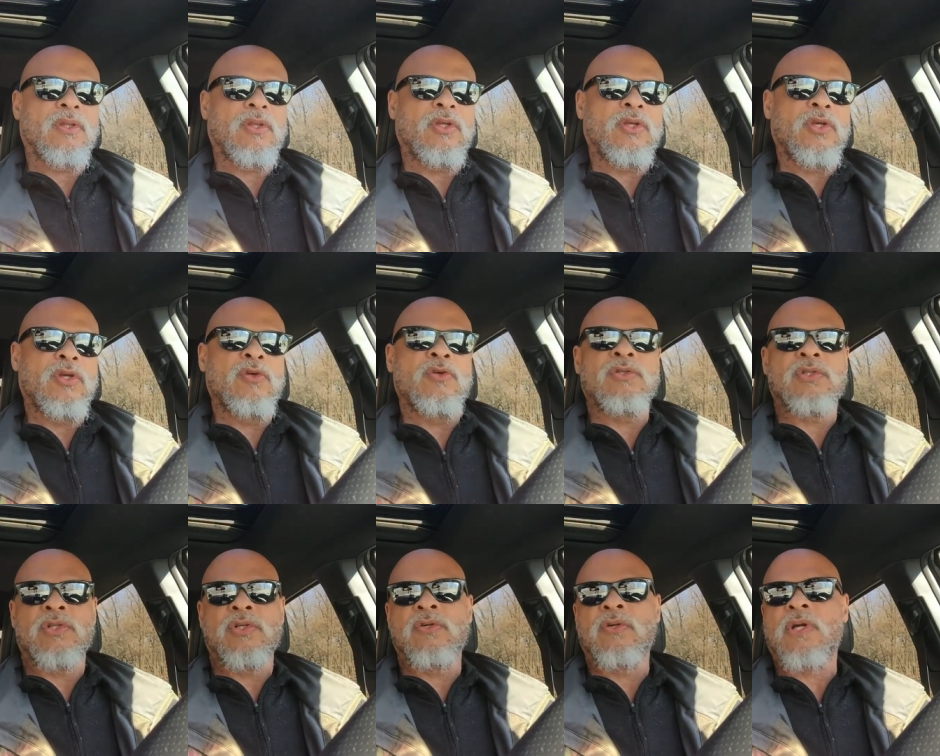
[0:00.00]

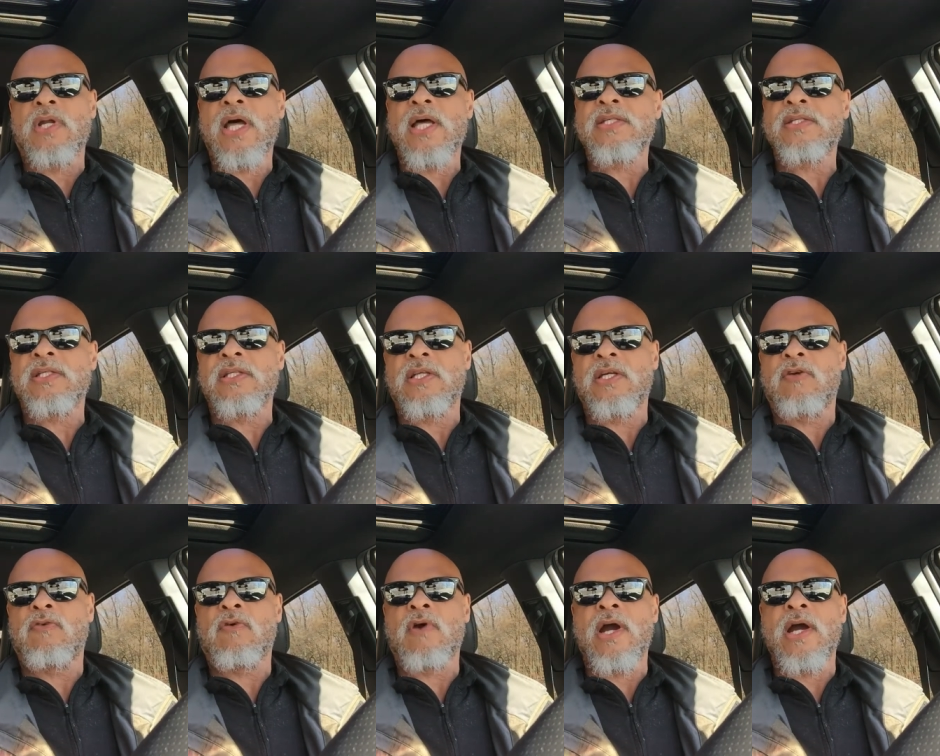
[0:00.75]
utilizing
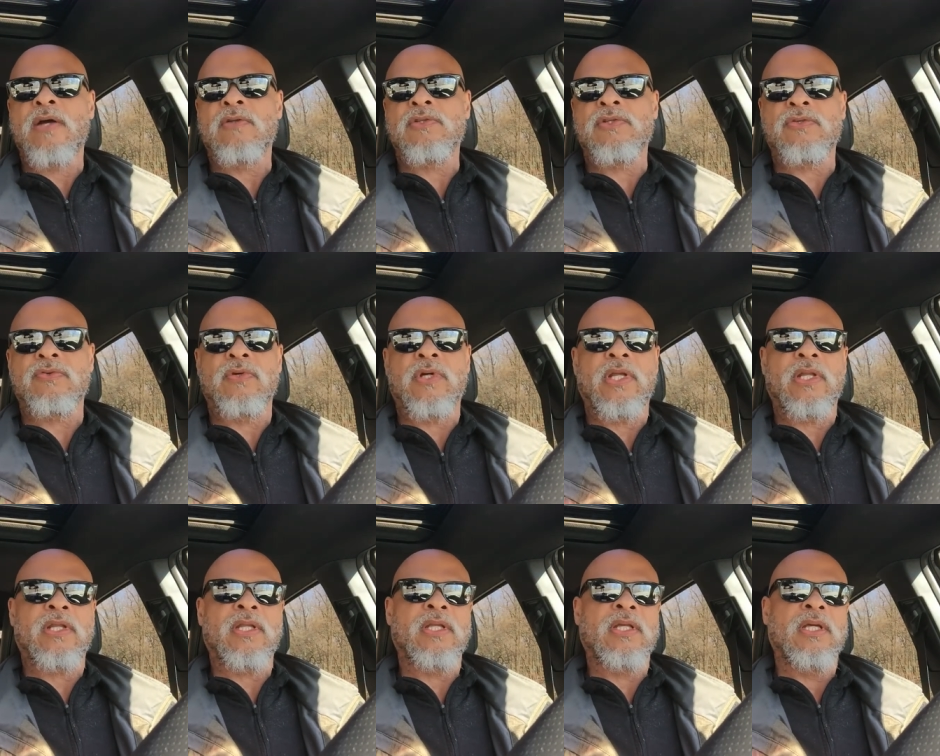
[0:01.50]
the ground
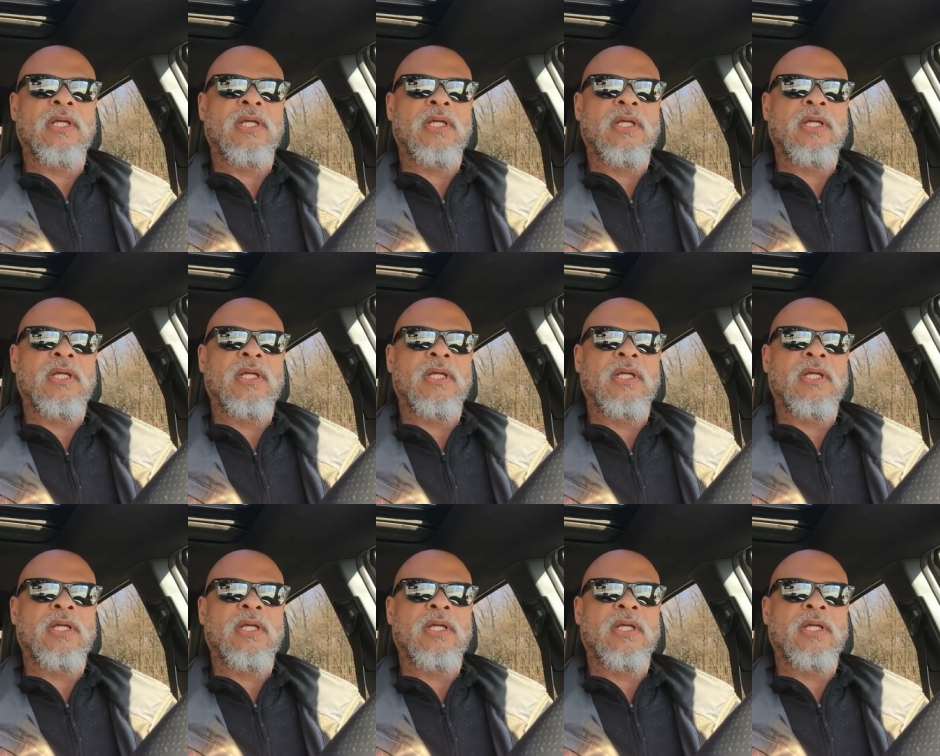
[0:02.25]
strength,